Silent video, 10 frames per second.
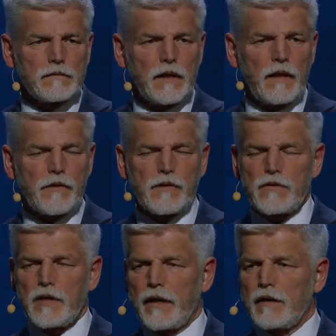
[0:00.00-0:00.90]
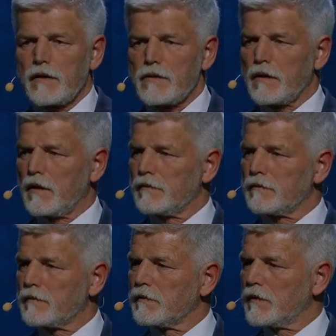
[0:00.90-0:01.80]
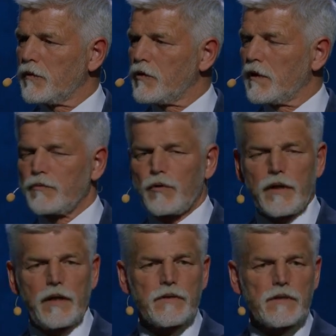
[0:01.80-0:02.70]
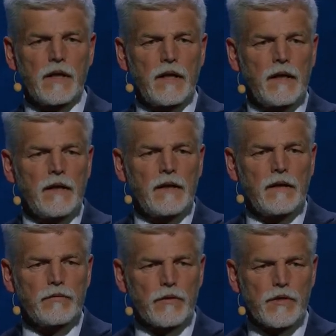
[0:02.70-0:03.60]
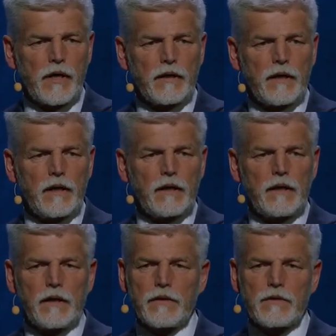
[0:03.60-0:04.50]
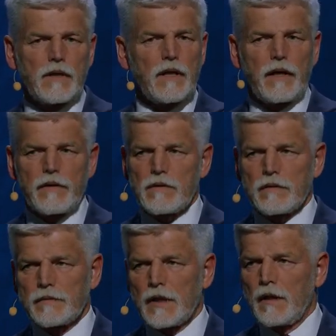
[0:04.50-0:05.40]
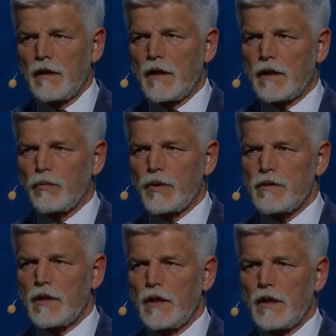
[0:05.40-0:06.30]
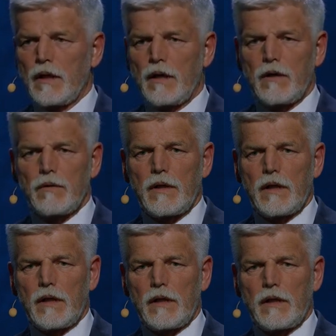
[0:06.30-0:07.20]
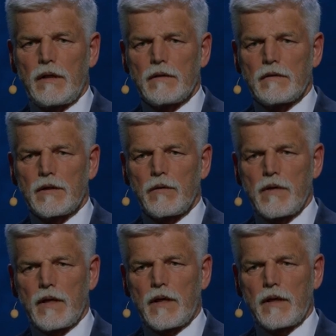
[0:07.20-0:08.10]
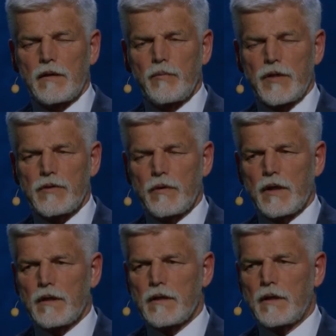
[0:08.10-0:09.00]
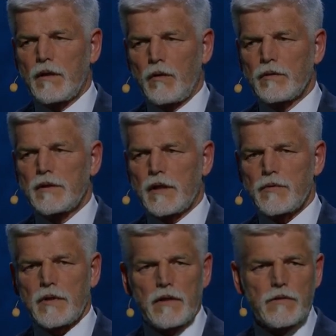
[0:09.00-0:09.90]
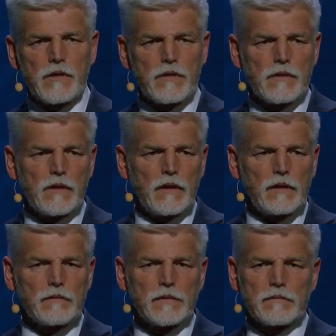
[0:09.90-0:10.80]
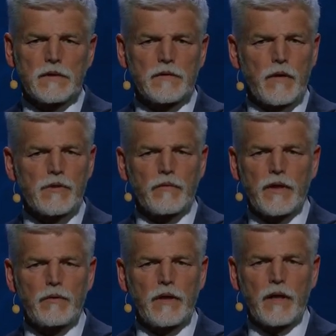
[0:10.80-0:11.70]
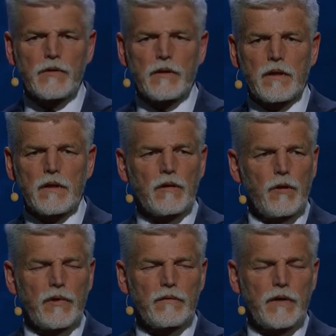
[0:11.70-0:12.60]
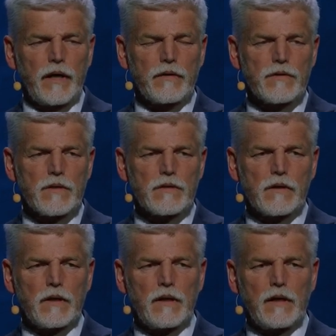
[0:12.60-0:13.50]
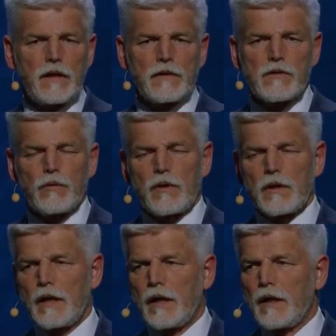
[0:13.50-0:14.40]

election cycles, usually four years for China uh, is decades. And we see uh, how uh, good they are in pursuing their long-term strategies in terms of education, economy, finances, and so on.